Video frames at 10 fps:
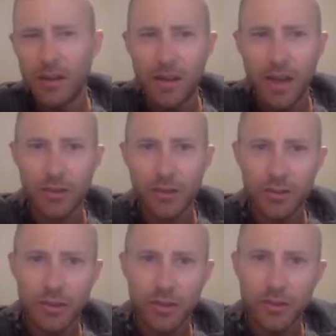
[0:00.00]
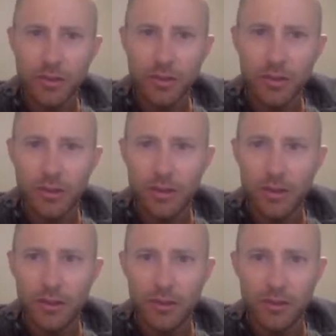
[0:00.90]
Actually,
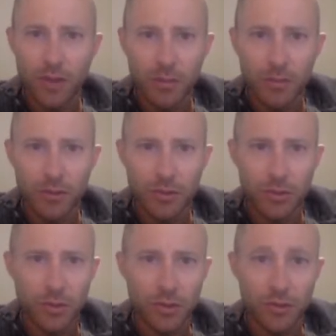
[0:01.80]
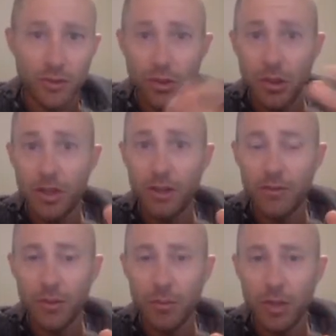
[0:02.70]
in some situations, you could think
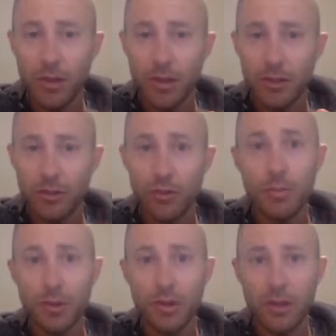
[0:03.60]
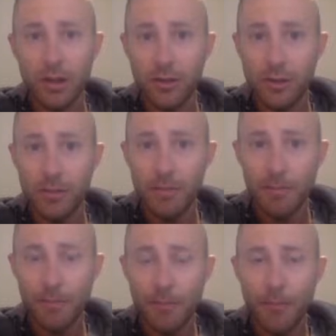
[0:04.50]
of something like a superconductor.
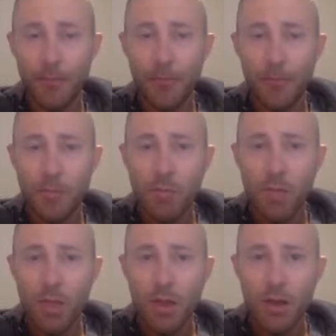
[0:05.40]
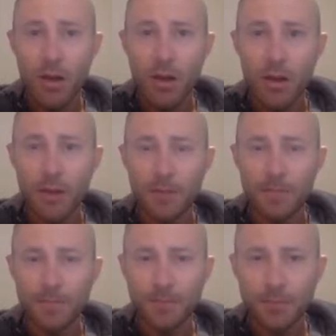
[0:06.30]
A
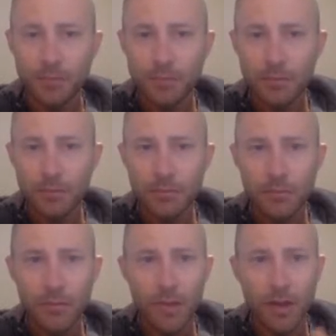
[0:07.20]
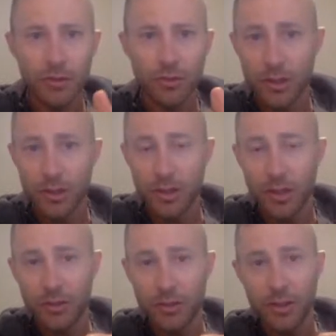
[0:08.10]

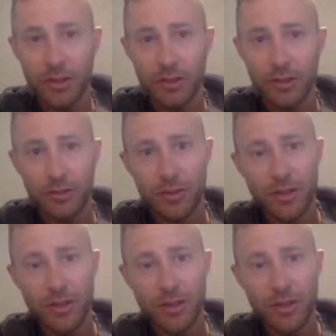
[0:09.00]
superconductor is